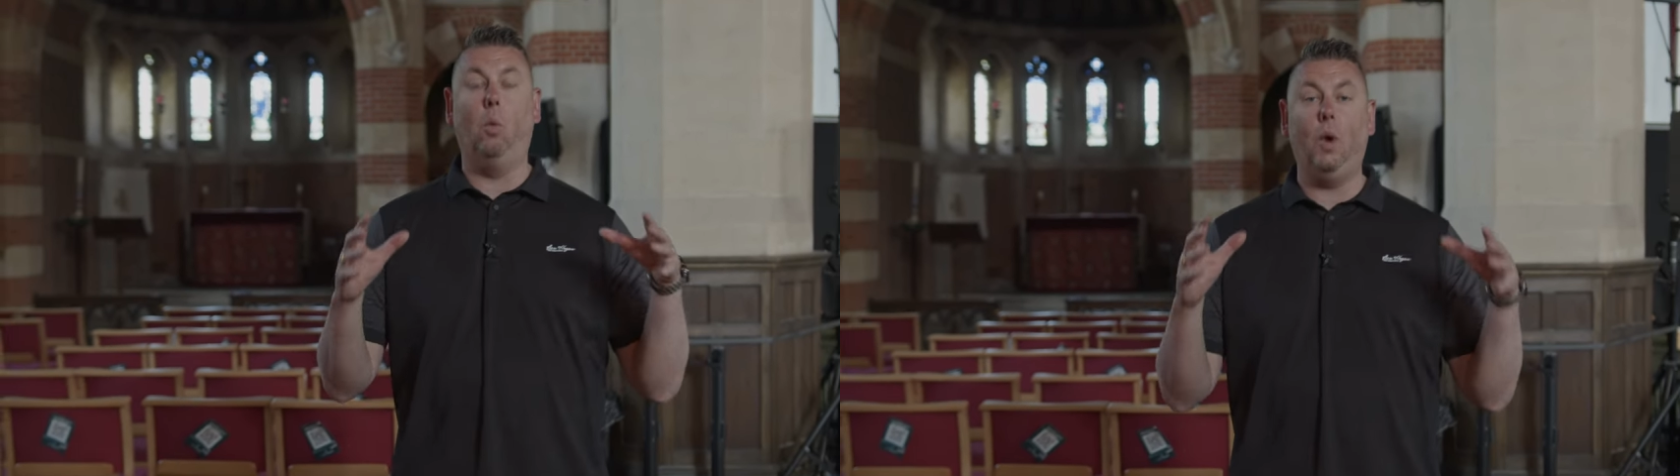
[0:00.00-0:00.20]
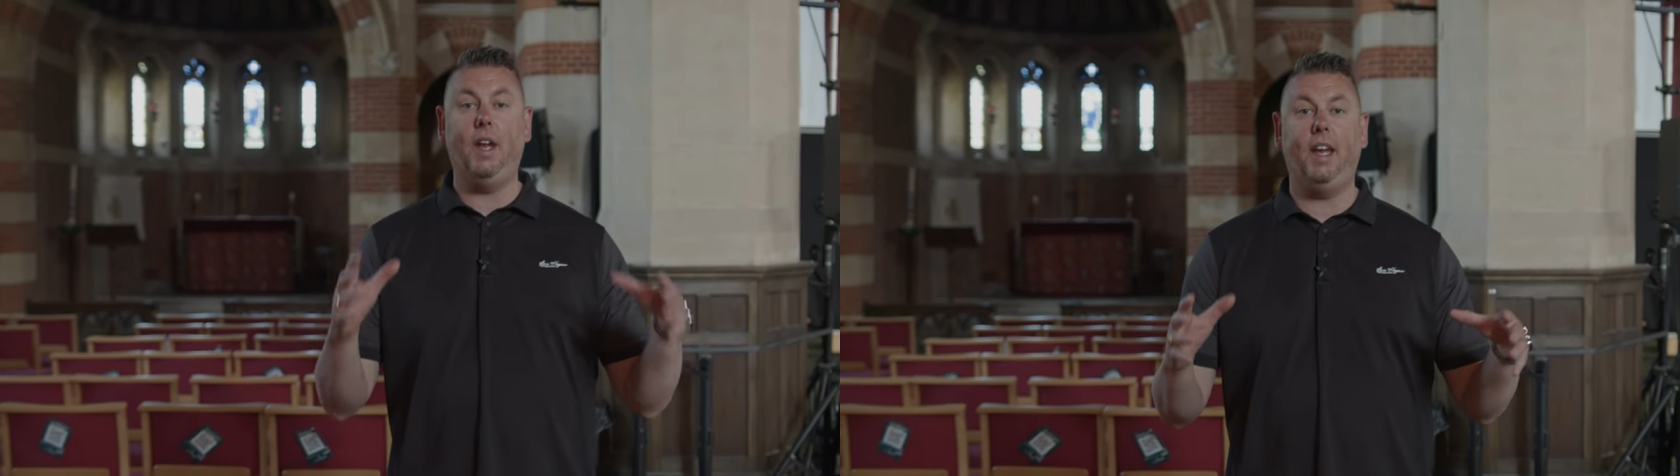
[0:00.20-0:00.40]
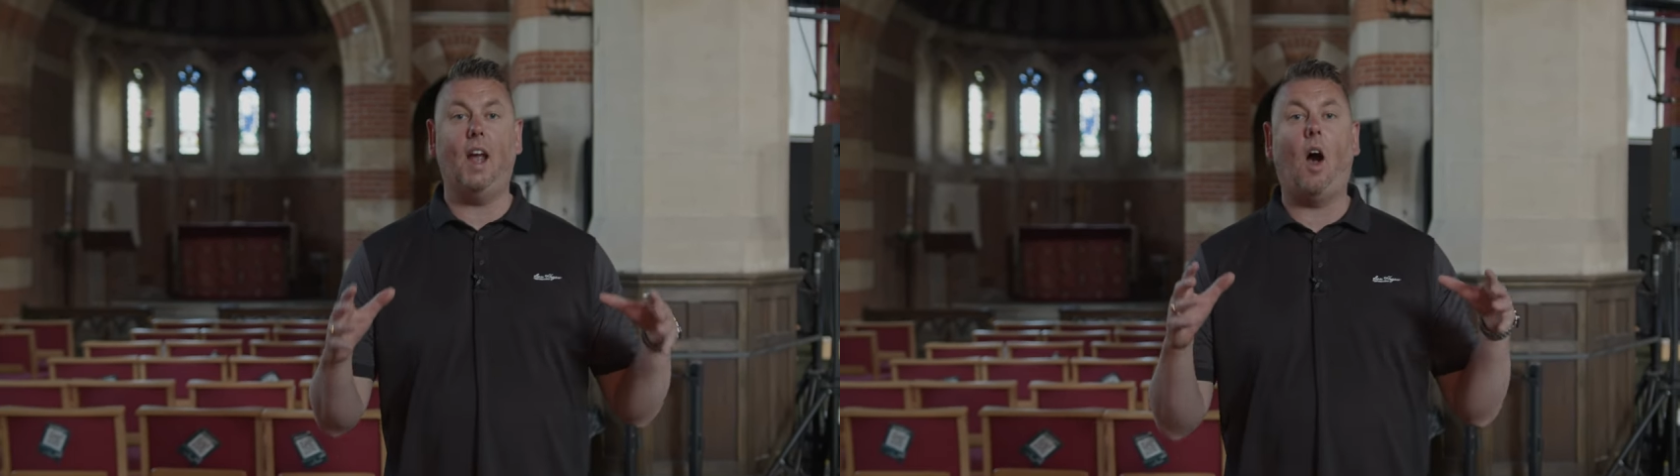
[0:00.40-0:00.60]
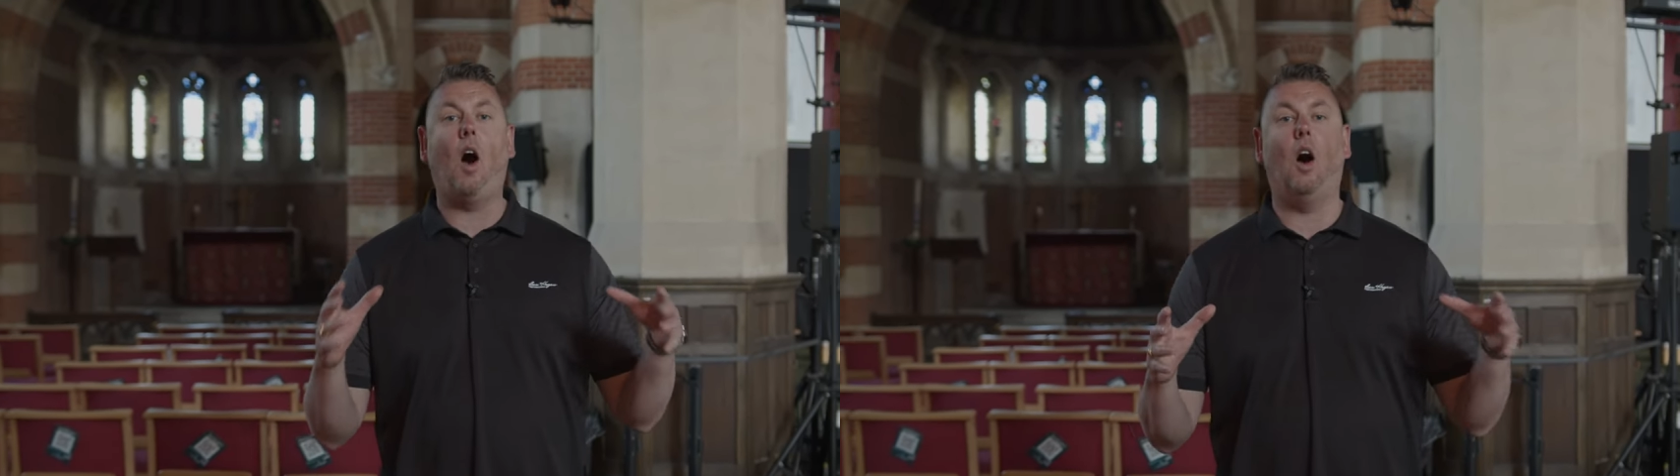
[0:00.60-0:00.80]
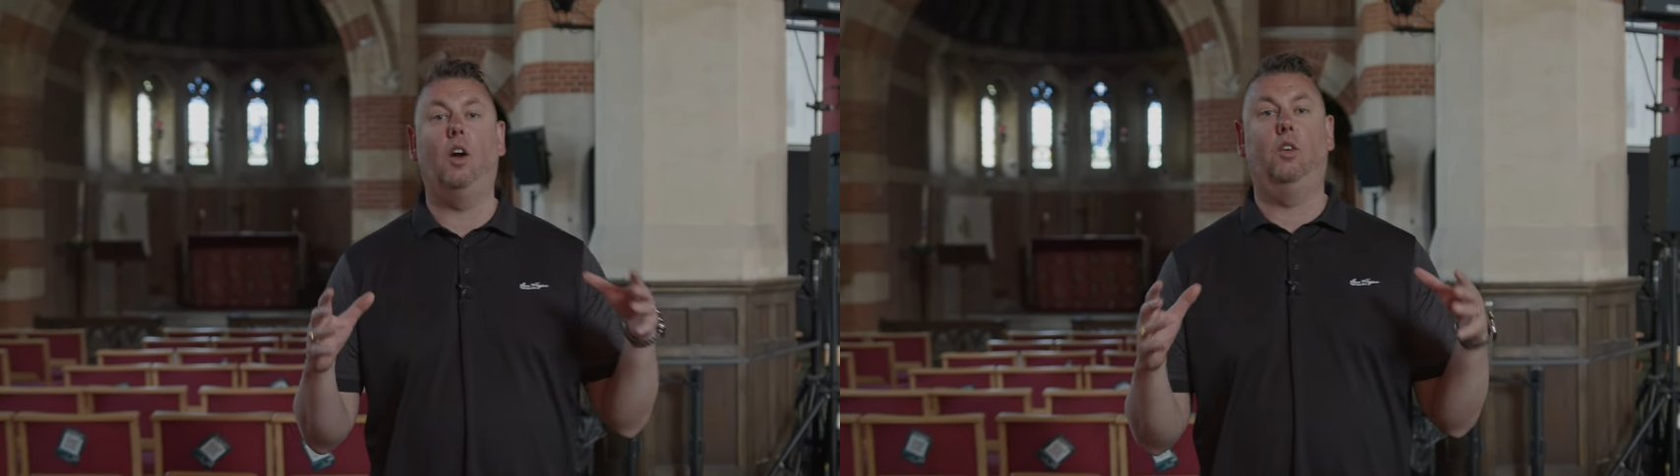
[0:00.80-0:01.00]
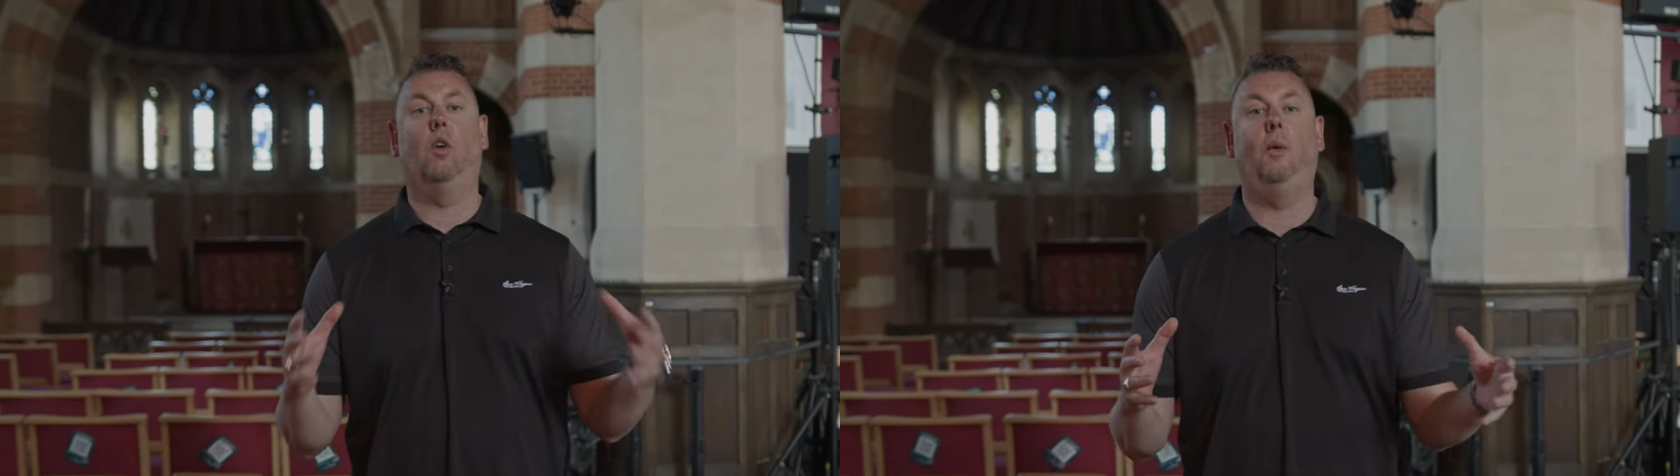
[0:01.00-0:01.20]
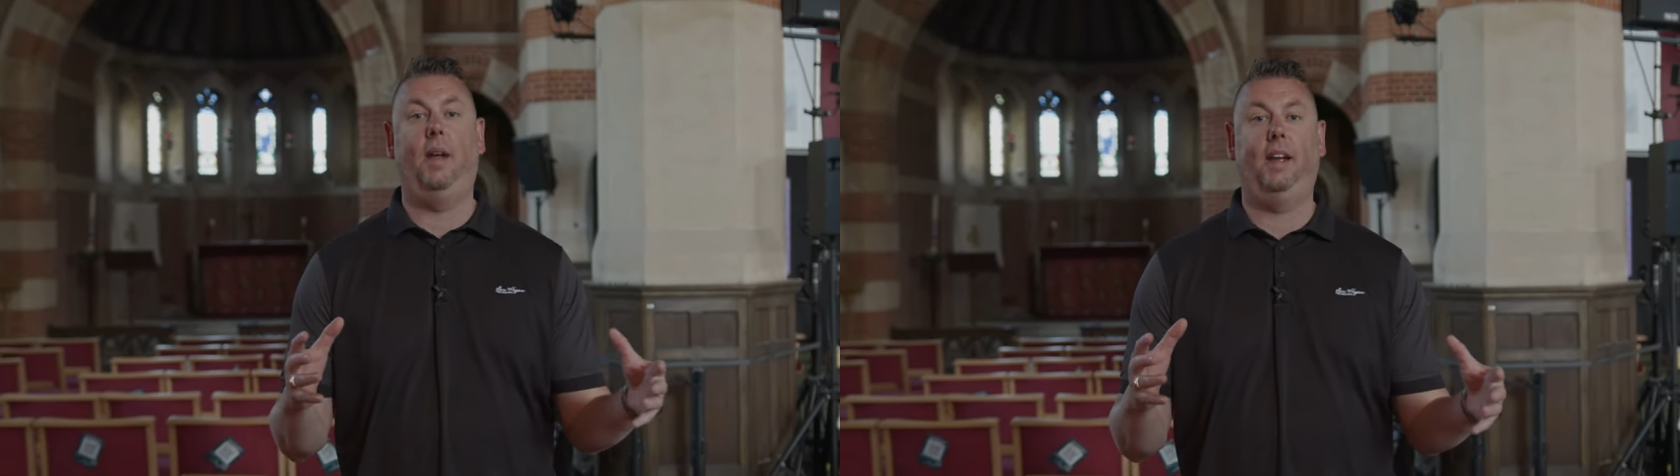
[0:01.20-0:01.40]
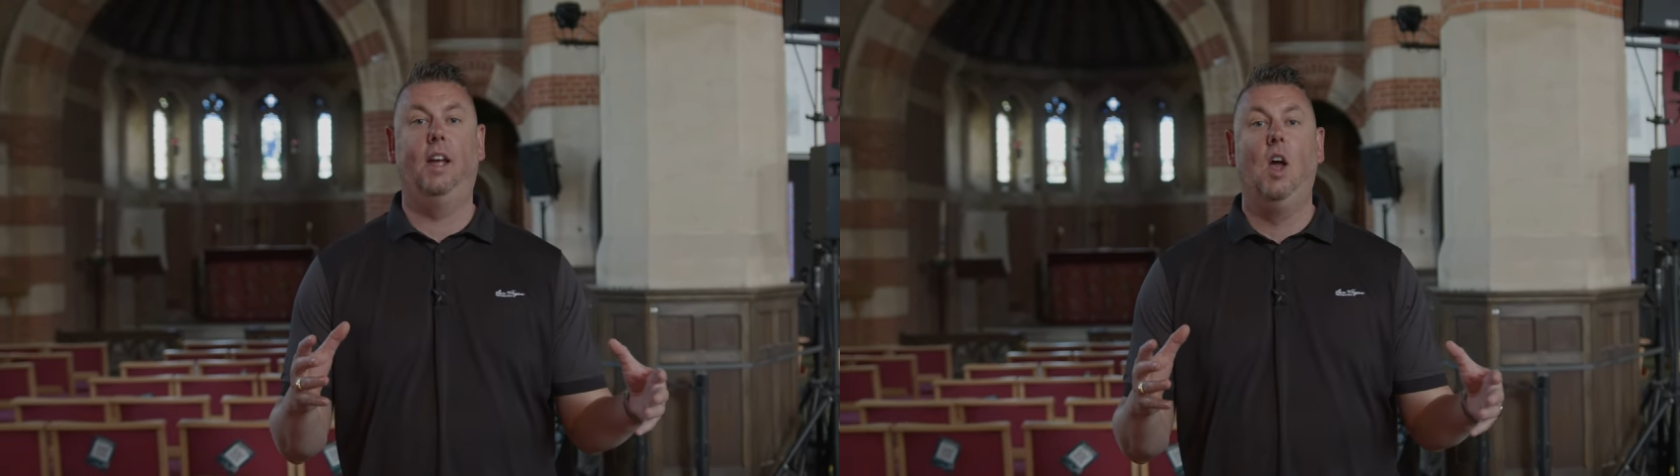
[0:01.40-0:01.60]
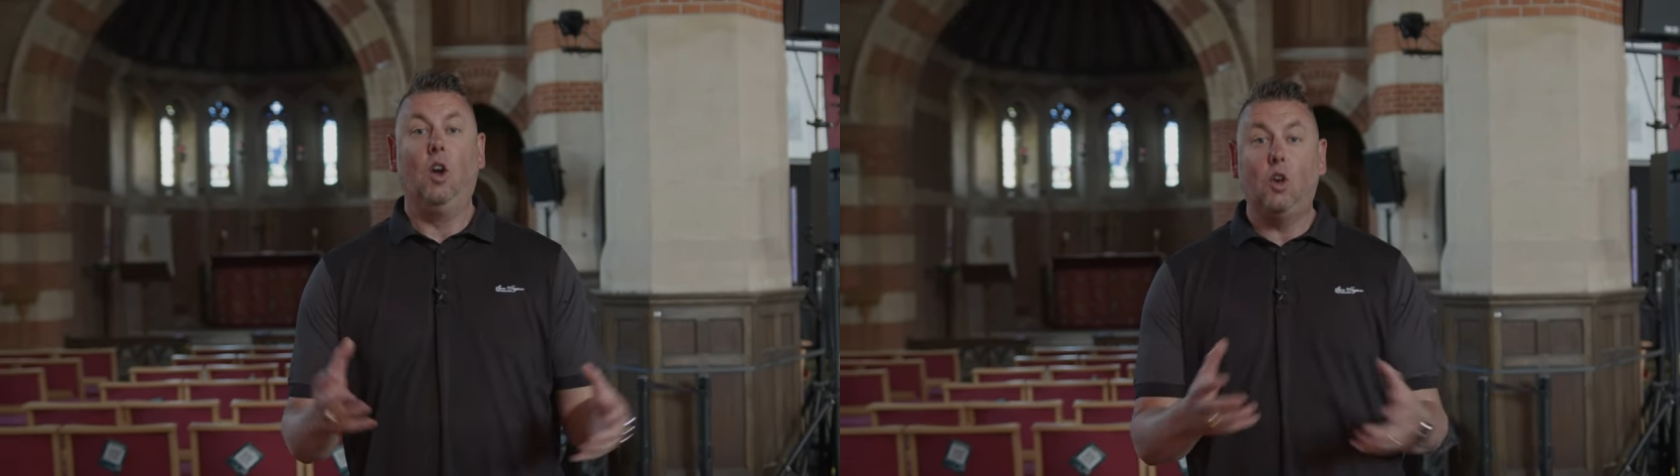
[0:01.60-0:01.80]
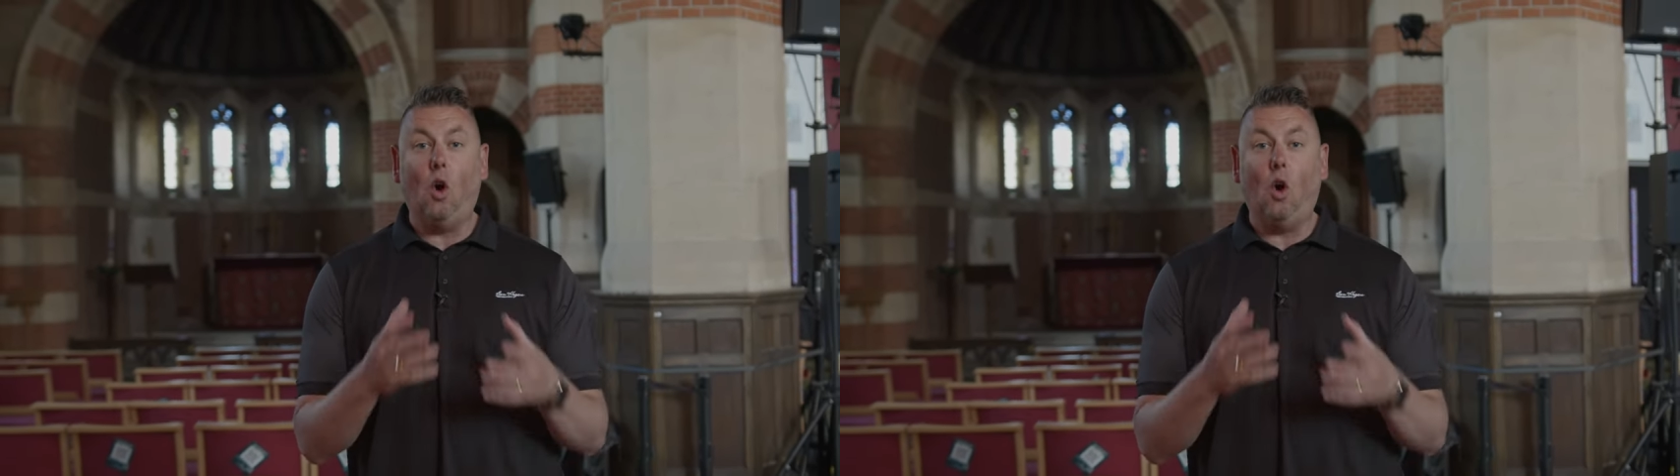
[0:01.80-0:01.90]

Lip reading: we are growing.